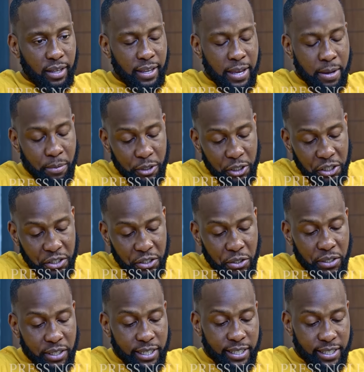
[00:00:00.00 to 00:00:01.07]
Yeah, but she's
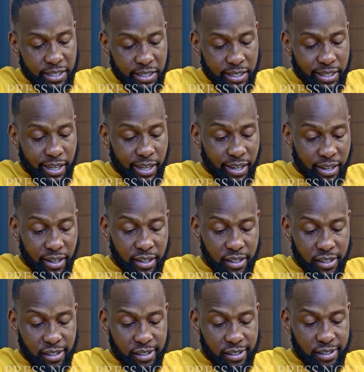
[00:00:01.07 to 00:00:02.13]
your sister's kid,
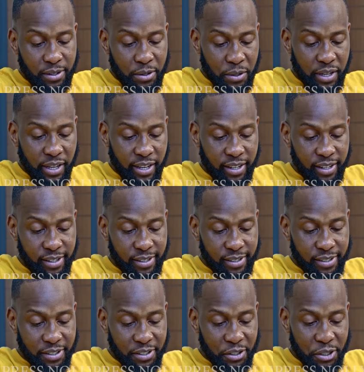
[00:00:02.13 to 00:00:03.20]
okay?
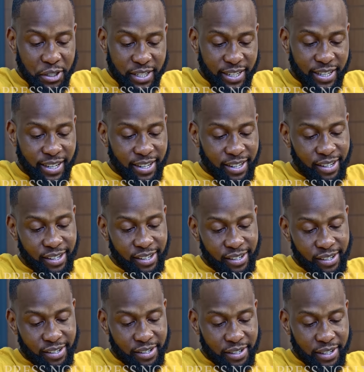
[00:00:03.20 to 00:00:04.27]
She's just a kid.
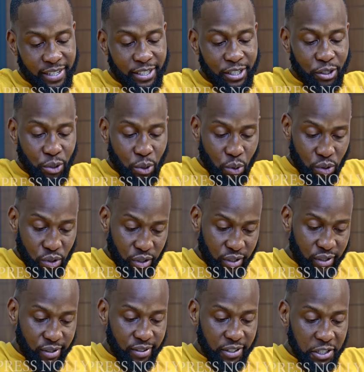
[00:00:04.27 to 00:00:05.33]
And she's
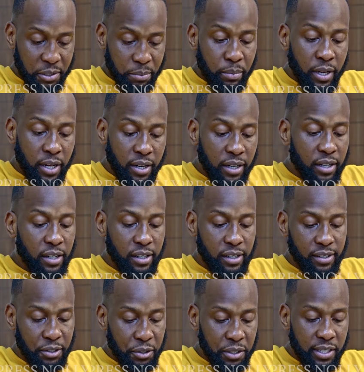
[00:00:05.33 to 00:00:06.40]
yours. She's blood.
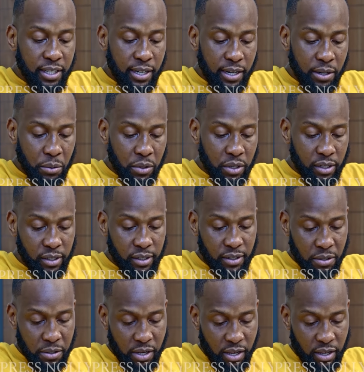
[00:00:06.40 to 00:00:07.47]
Treat her like one,
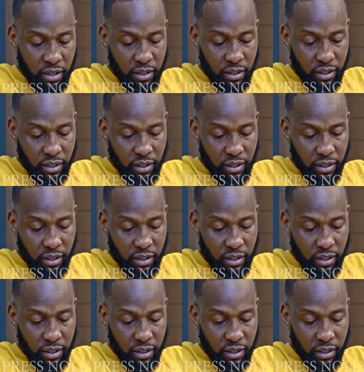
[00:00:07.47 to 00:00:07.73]
okay?